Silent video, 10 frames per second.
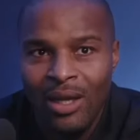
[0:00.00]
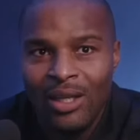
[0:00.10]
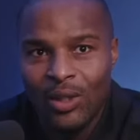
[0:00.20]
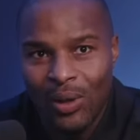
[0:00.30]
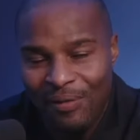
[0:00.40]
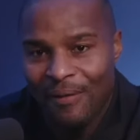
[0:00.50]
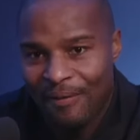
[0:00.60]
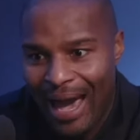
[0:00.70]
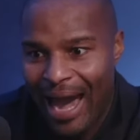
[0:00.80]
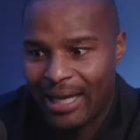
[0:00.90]
So if in
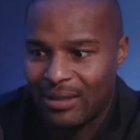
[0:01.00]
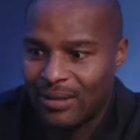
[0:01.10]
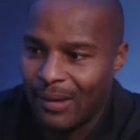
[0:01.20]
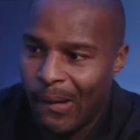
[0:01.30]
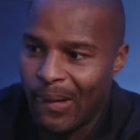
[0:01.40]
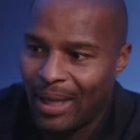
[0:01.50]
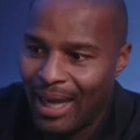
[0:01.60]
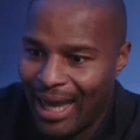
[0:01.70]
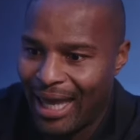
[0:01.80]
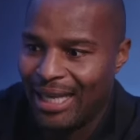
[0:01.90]
fact
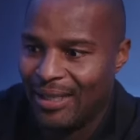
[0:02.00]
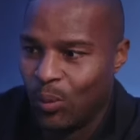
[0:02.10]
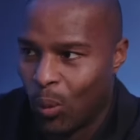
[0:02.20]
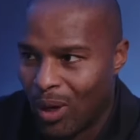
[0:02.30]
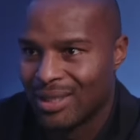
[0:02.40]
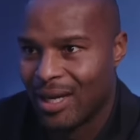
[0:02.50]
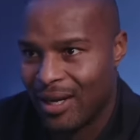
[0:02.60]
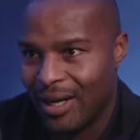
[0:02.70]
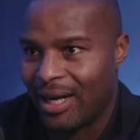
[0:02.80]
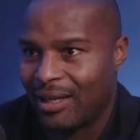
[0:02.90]
he was
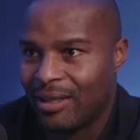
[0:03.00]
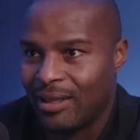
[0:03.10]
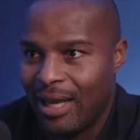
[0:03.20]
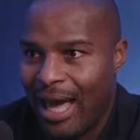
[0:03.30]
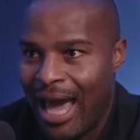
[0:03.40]
hurting,